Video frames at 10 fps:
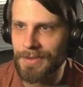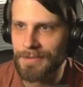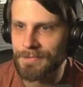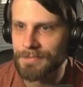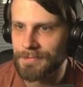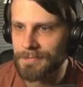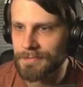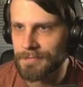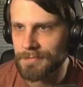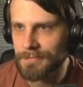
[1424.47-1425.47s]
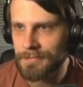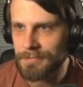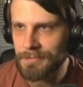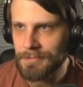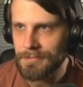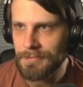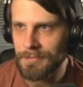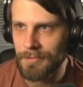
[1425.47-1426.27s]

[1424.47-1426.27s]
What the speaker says: [no speech]